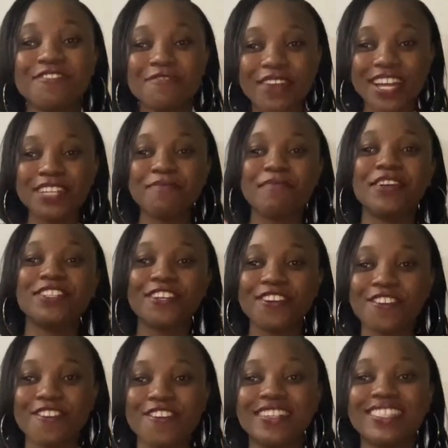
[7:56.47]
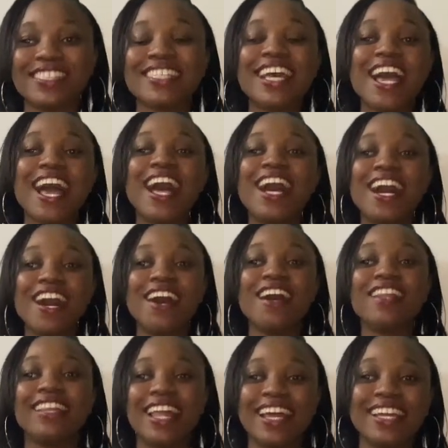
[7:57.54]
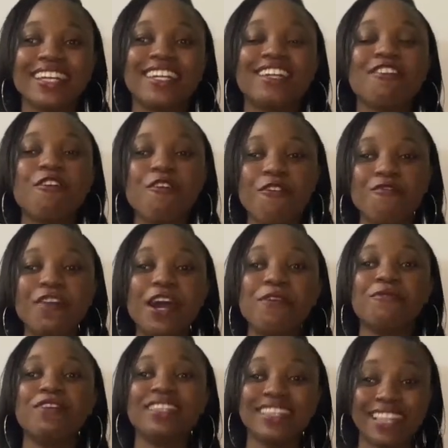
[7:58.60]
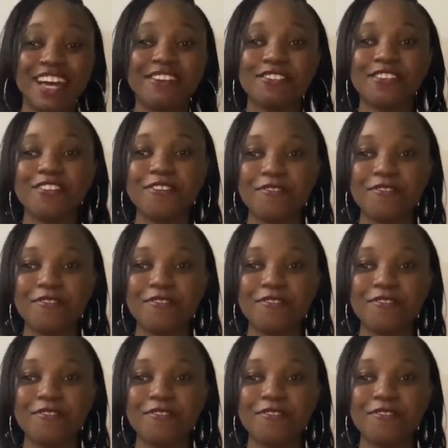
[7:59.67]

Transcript: Okay, after all, the person that started it is not even on YouTube street anymore.